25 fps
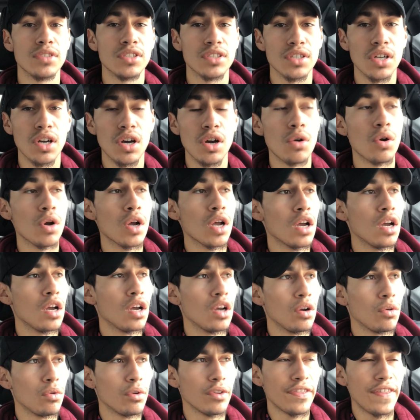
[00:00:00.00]
So
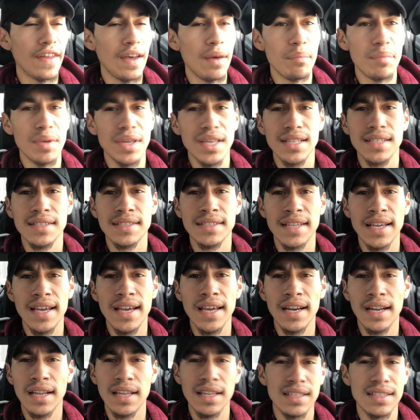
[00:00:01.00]
with that being said,